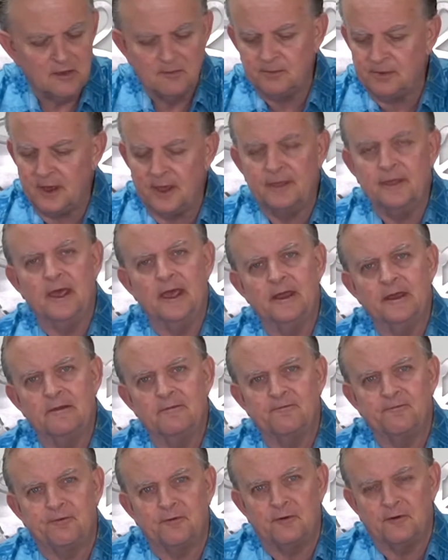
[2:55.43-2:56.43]
But then
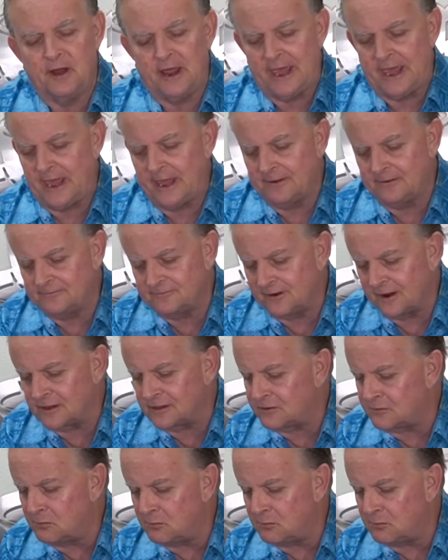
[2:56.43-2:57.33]
for a regular